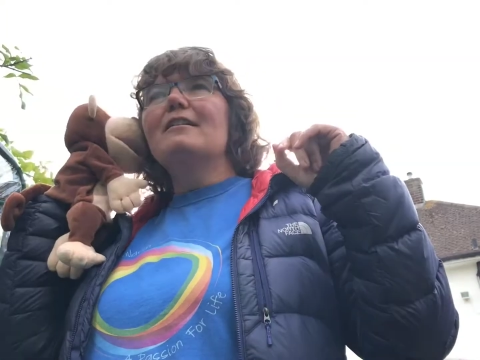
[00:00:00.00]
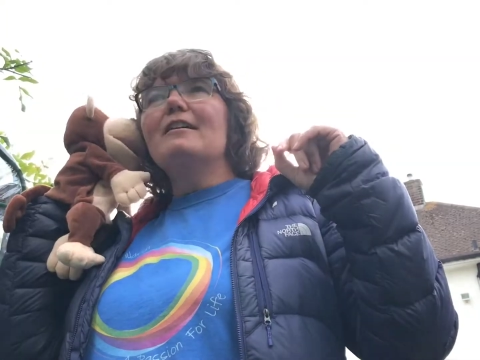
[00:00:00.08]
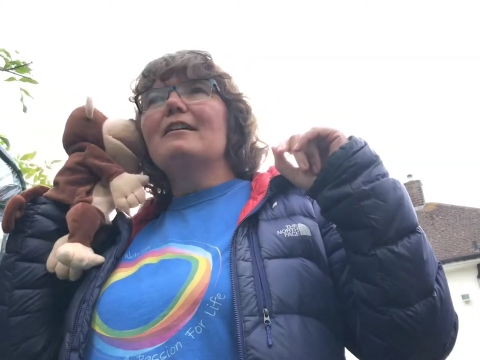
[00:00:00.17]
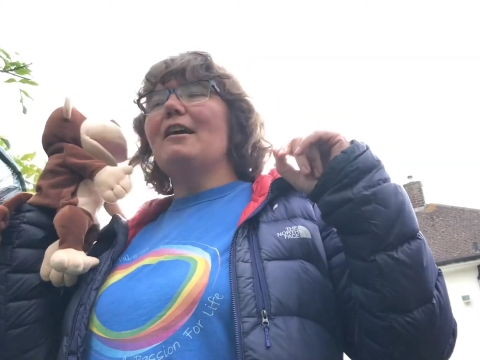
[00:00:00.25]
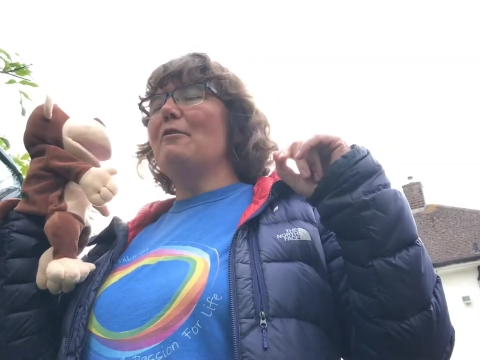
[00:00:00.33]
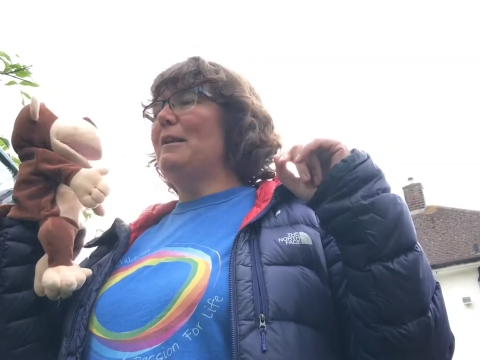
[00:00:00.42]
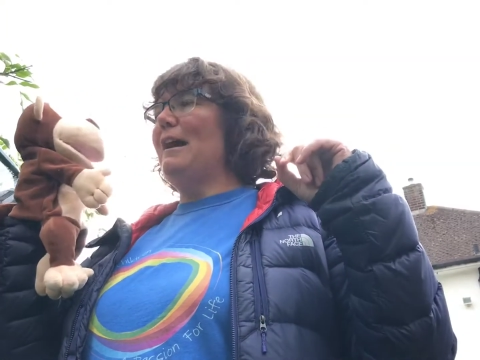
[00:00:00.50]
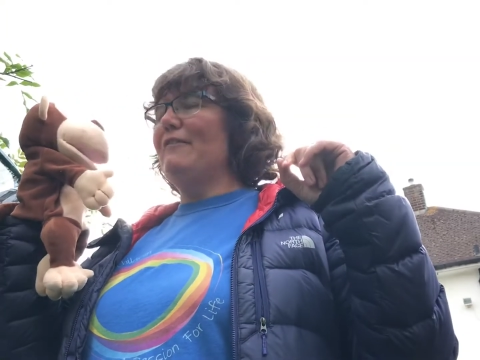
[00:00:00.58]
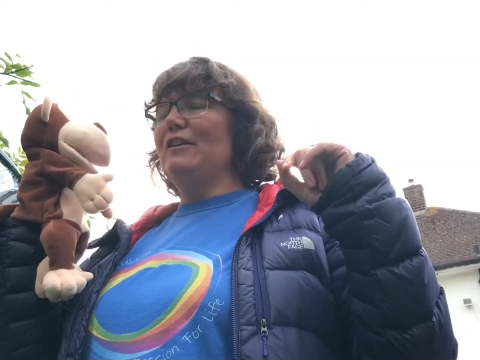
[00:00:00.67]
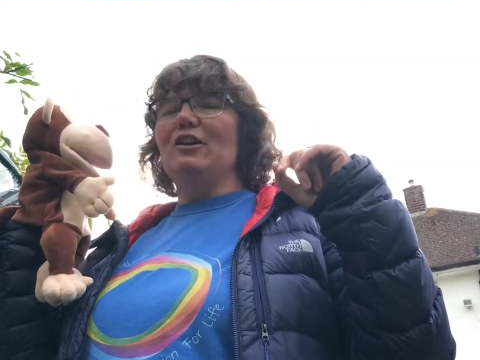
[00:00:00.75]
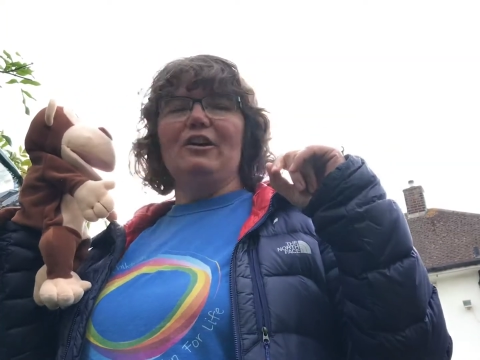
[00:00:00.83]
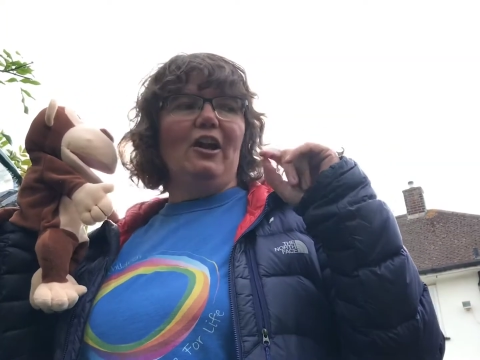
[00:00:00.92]
Go and have a
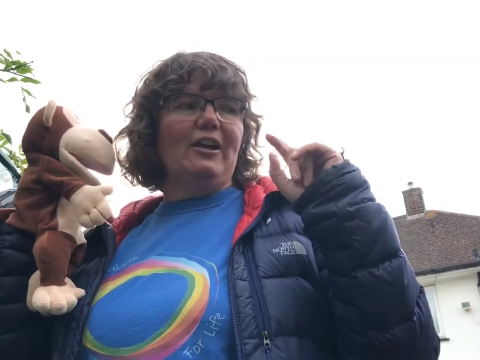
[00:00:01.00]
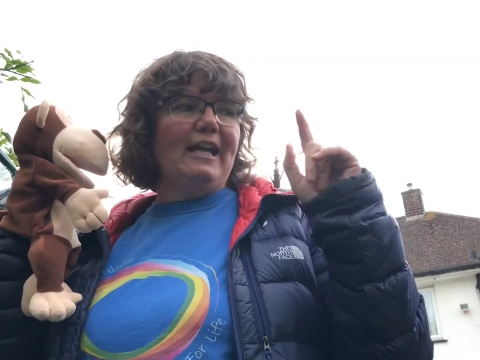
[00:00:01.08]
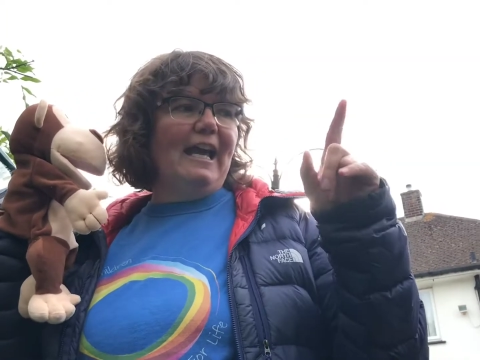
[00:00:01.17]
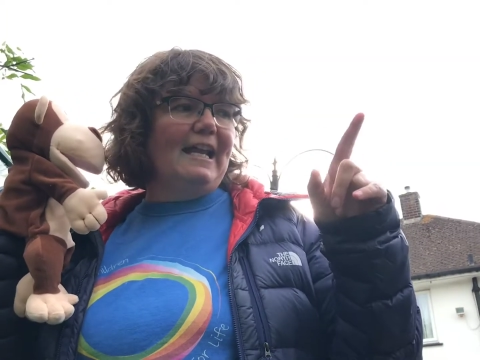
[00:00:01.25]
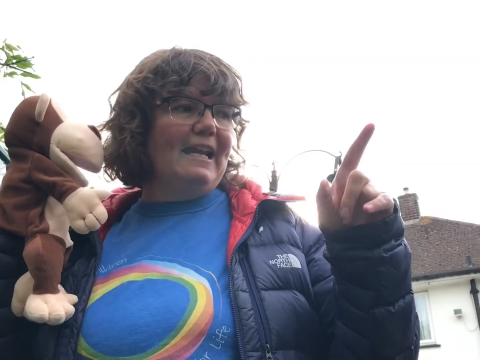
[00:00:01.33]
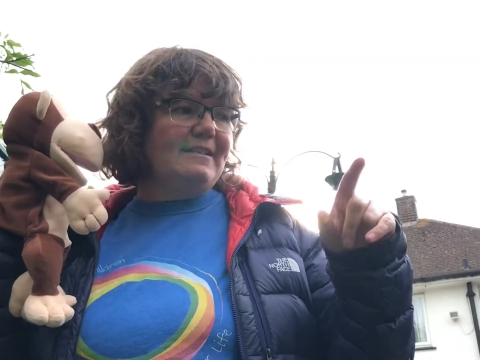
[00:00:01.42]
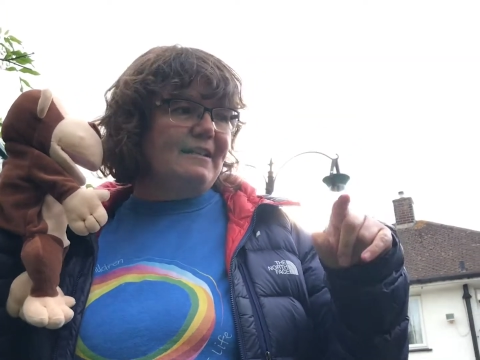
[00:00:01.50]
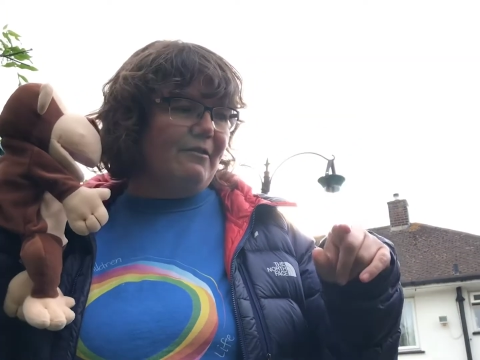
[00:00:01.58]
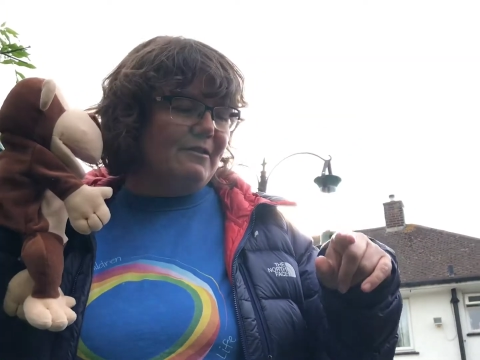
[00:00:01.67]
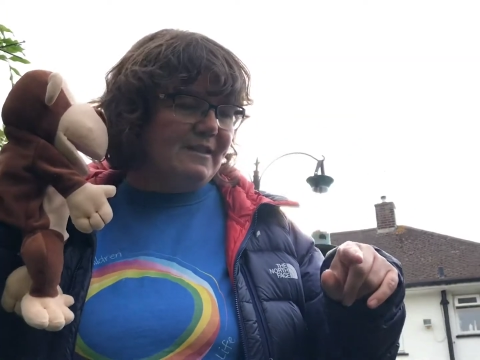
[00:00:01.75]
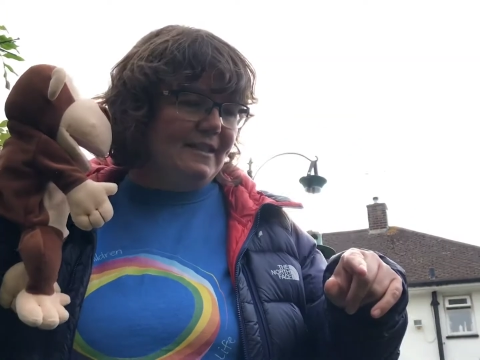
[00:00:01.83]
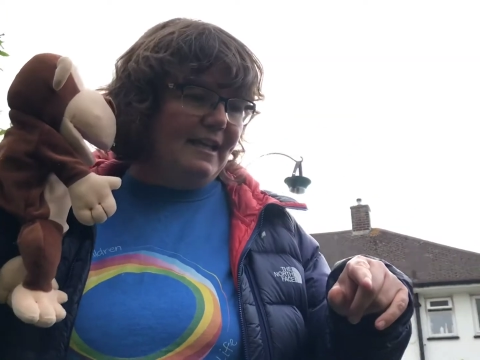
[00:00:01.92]
look. Okay, let's go and
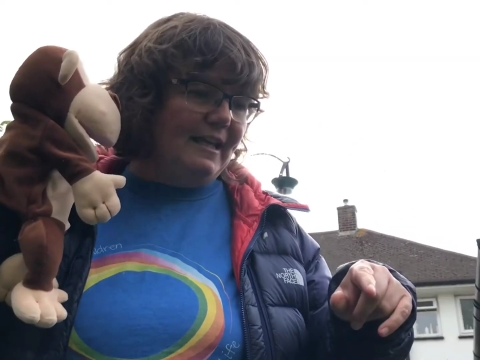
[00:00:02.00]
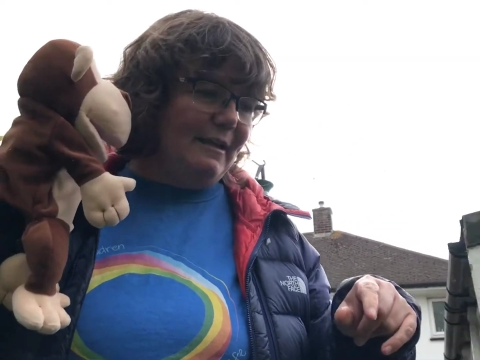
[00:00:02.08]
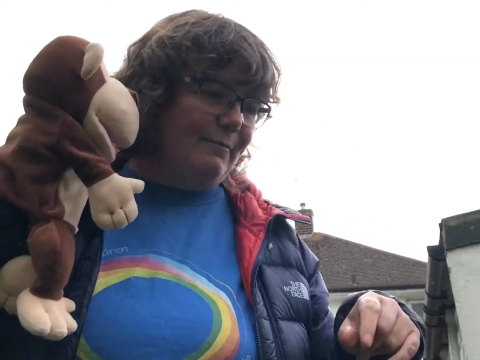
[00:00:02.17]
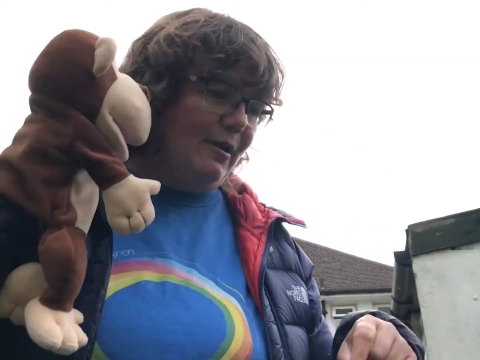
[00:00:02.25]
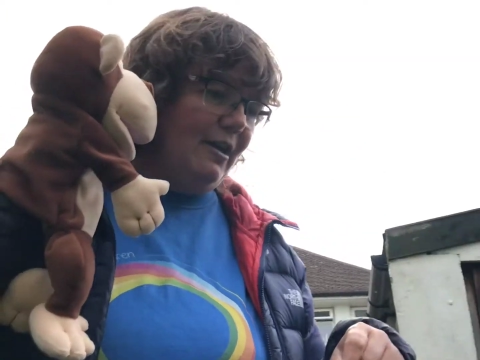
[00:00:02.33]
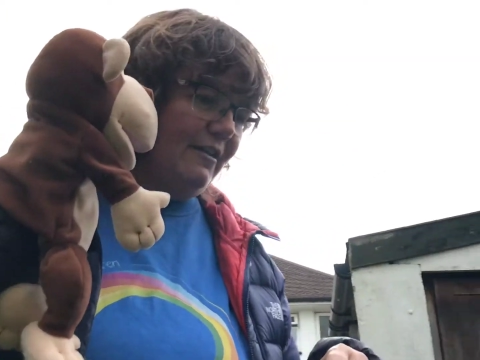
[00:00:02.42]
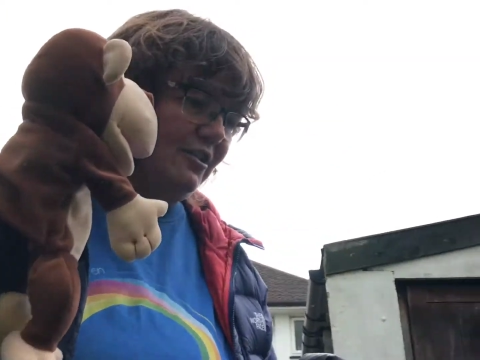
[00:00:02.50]
see by the